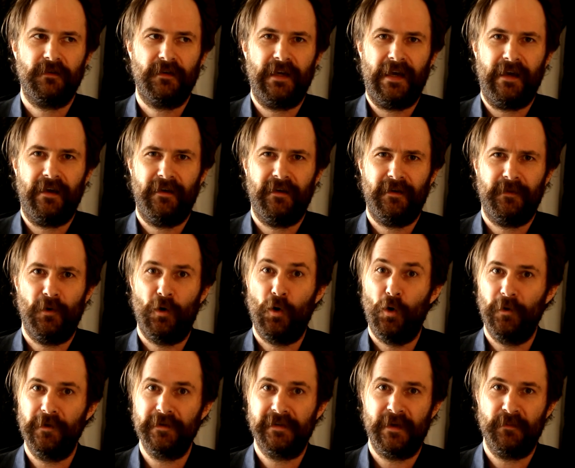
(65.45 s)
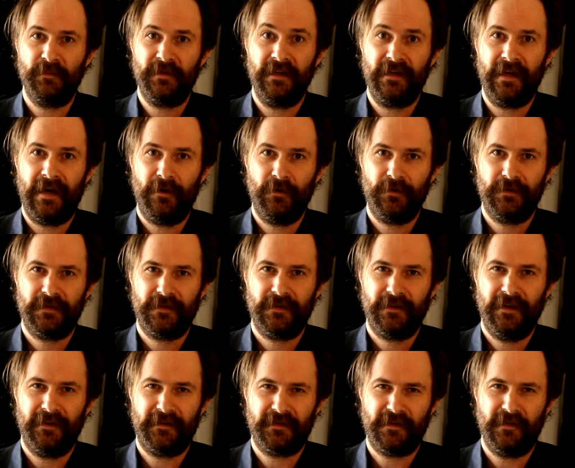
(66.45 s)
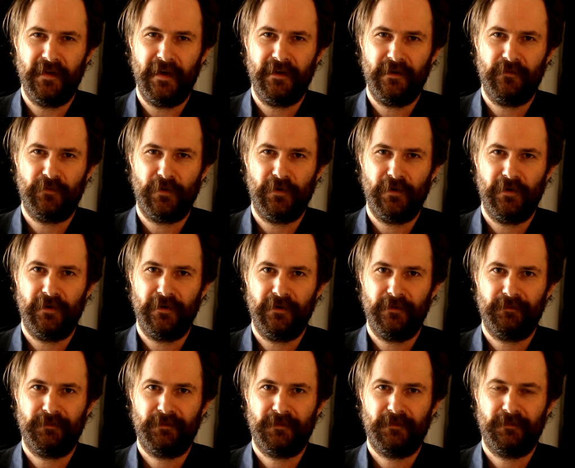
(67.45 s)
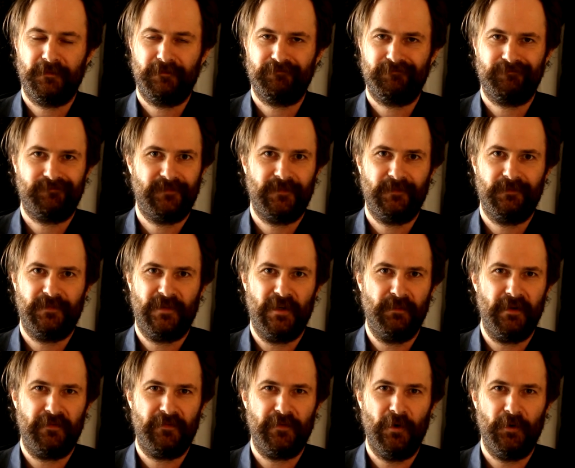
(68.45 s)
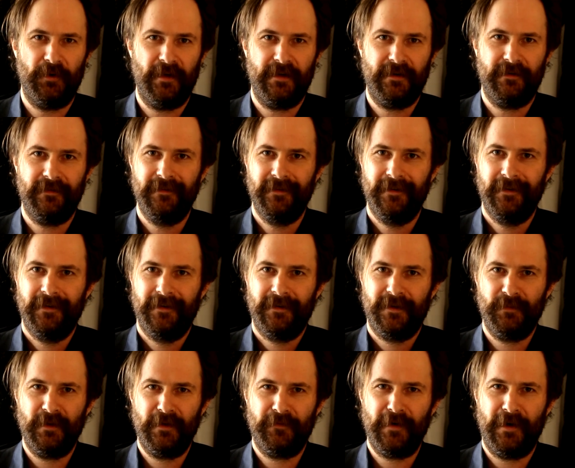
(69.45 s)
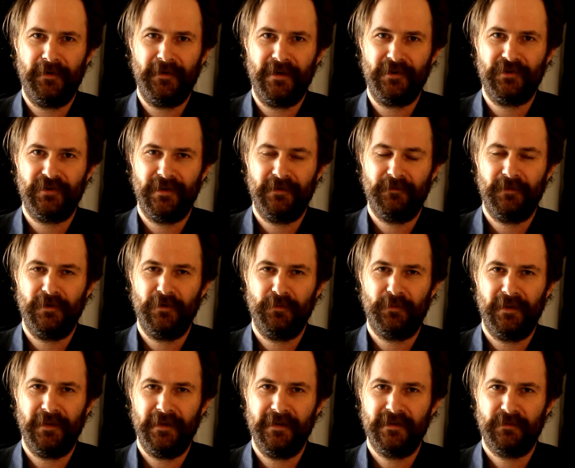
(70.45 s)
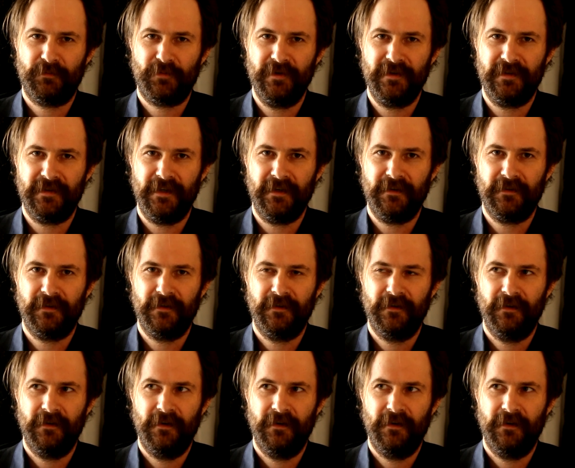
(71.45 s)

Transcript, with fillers: uh, the hole is emptied out. It's slated for to be filled in to be the foundation of a new police precinct,